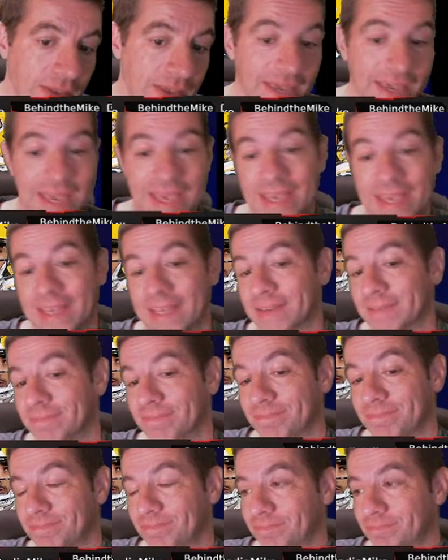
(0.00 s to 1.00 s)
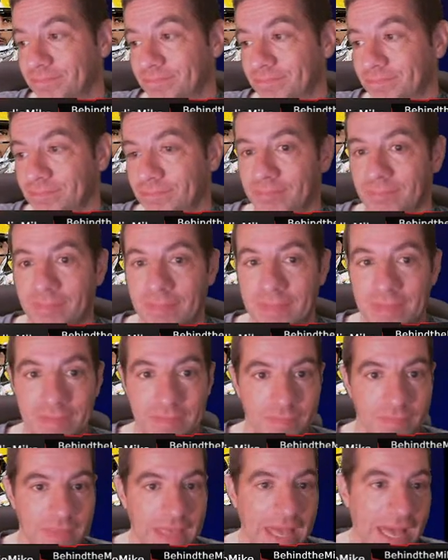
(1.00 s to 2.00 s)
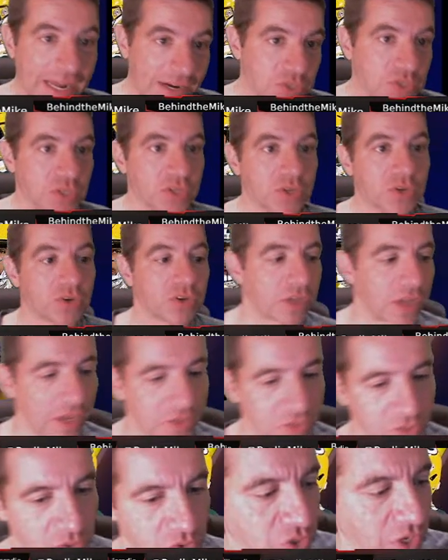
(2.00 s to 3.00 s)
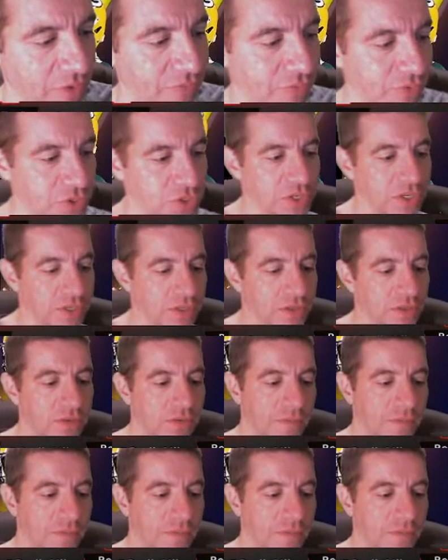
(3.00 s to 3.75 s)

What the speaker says: and Addison, or Cousins, Jefferson,